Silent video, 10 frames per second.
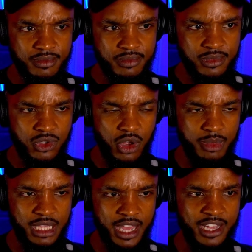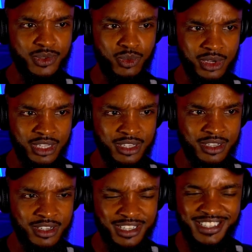You know what I mean? That's really
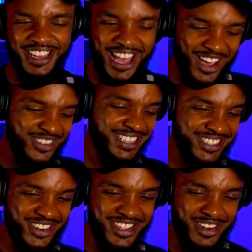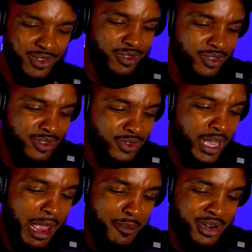good. It's like how is this gonna end? You, you
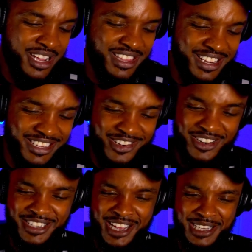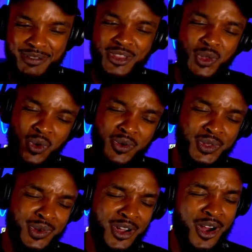can't predict that he's gonna take something and throw it
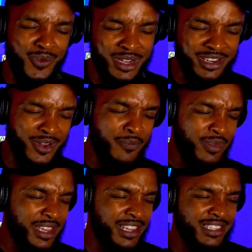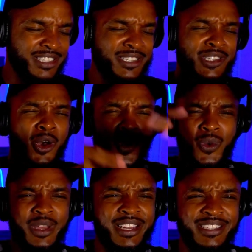through a car window. It's
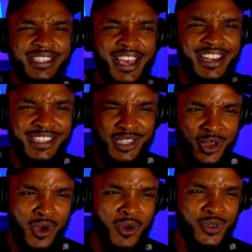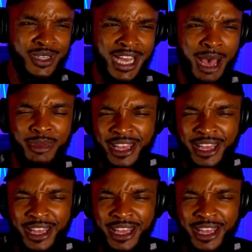so insane and so over the top.